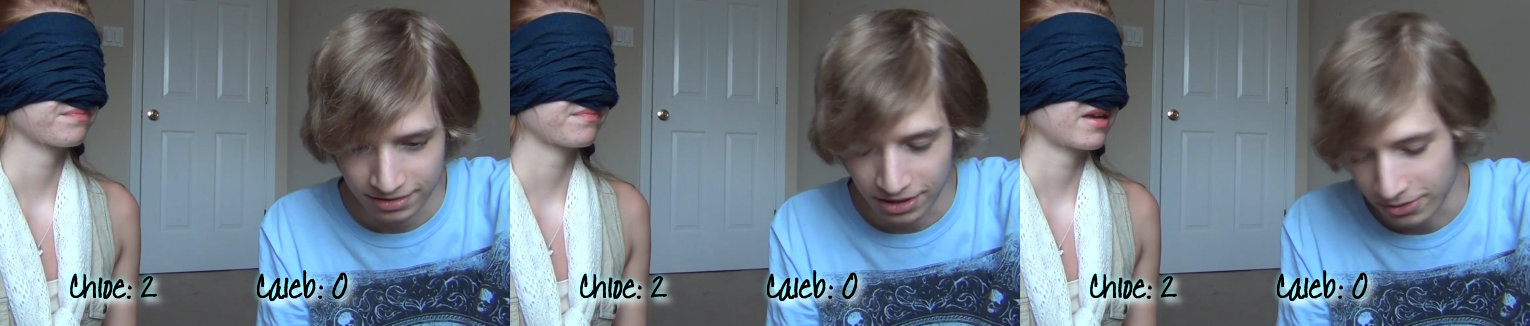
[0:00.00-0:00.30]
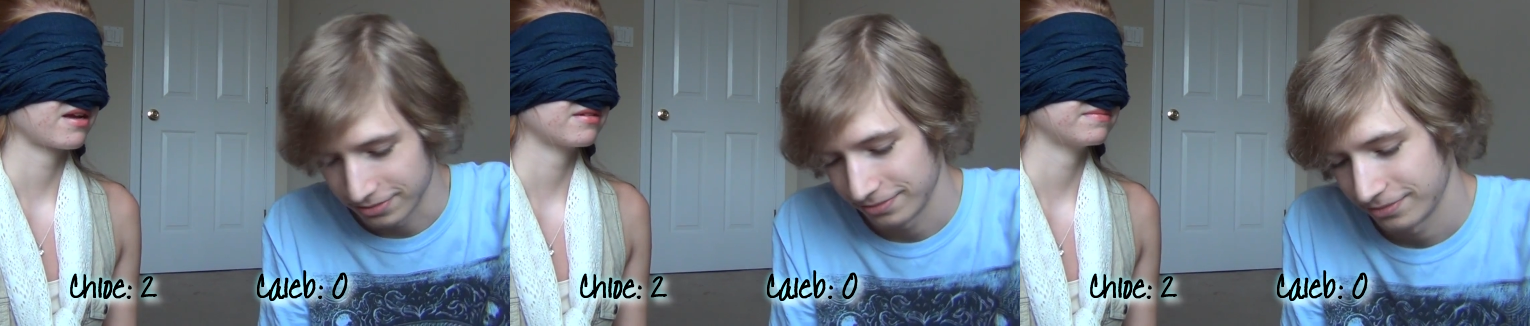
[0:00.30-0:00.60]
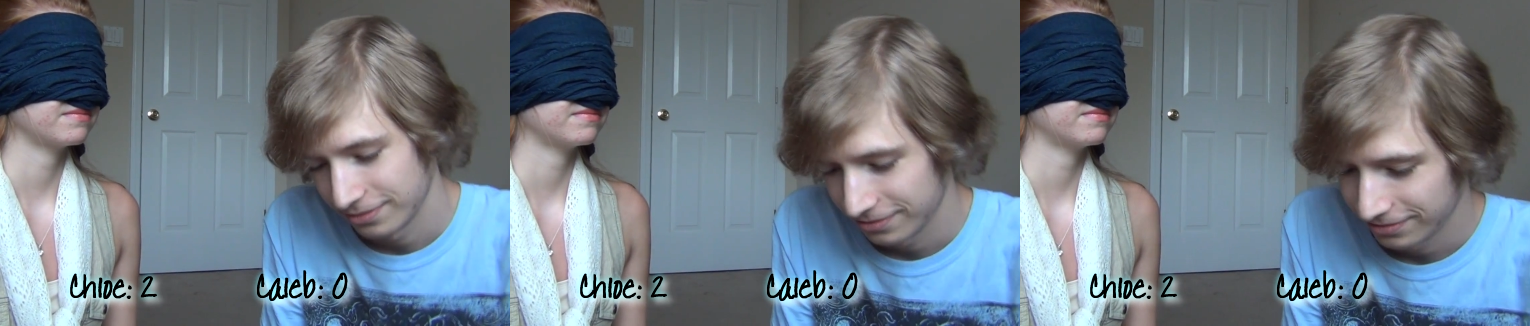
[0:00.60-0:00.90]
Speaker 1: no.
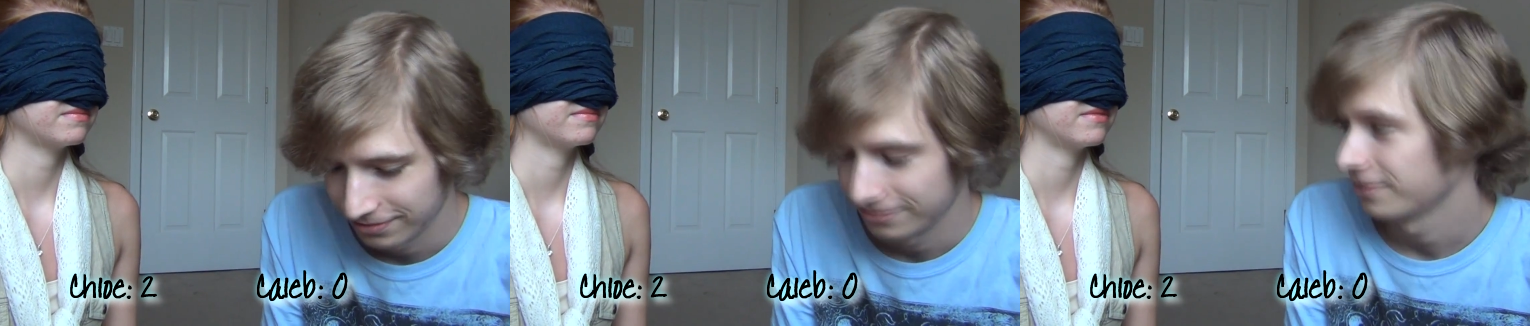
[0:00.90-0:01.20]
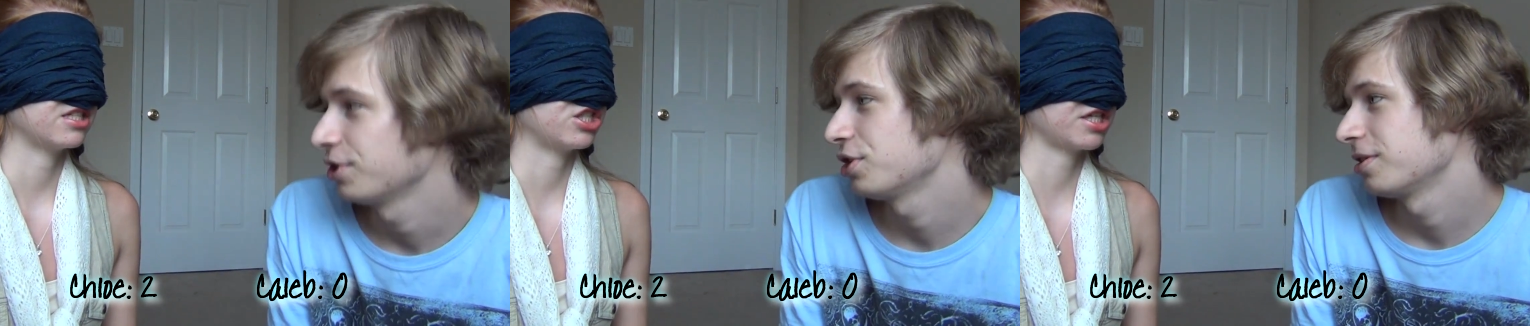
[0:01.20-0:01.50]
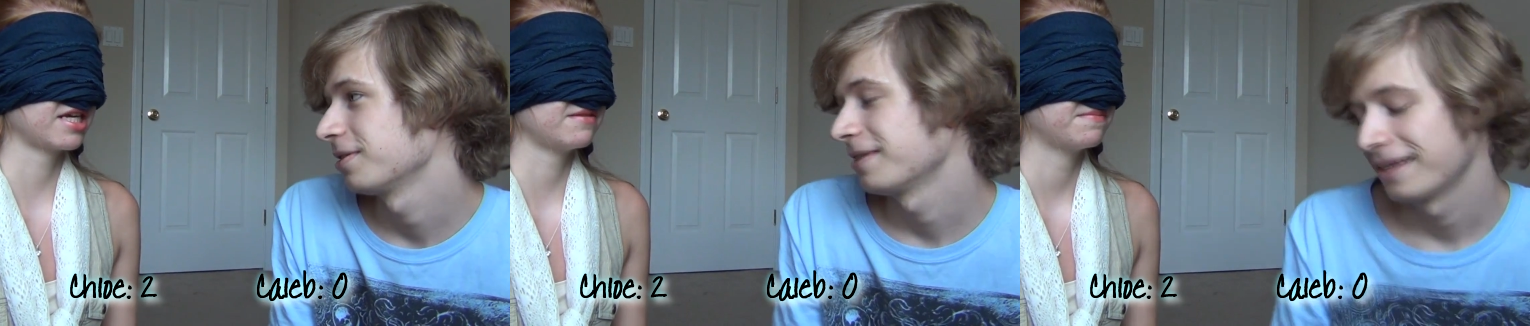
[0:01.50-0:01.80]
It's
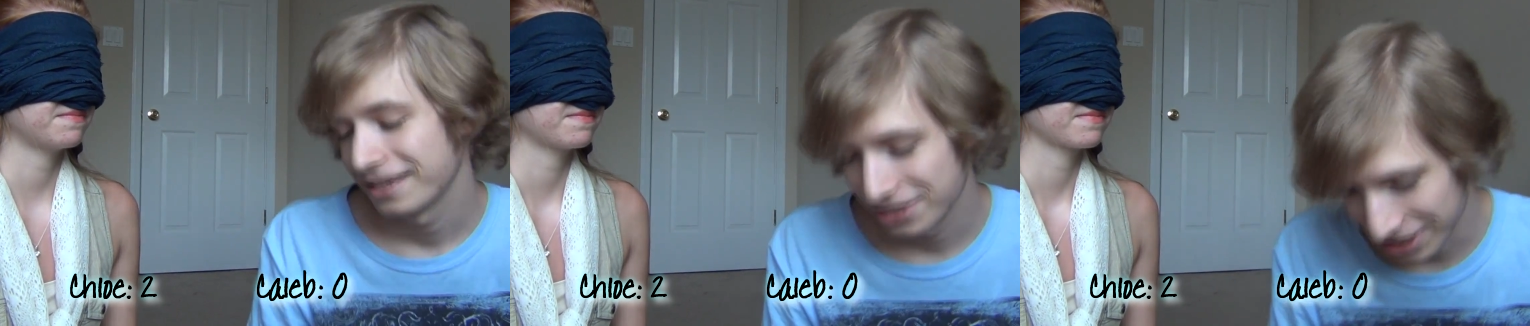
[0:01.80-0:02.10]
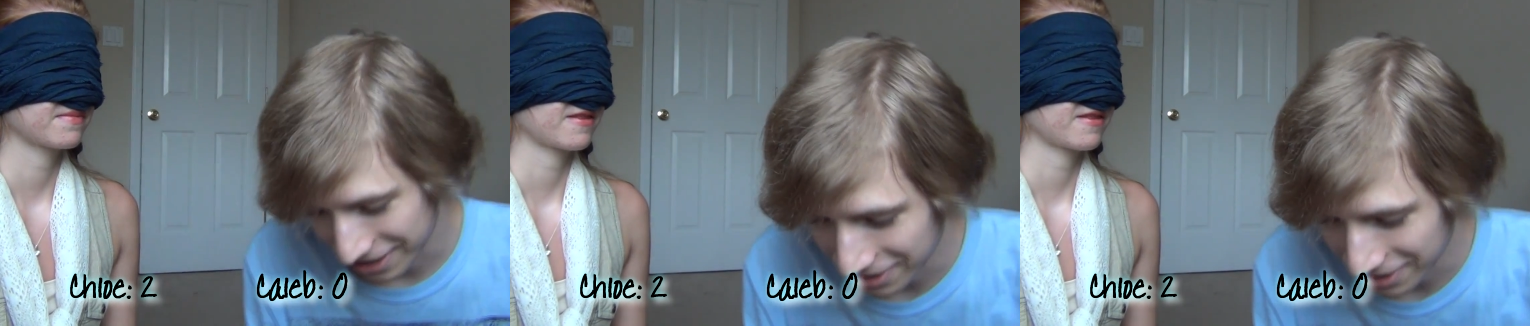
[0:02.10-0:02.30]
chicken. Chicken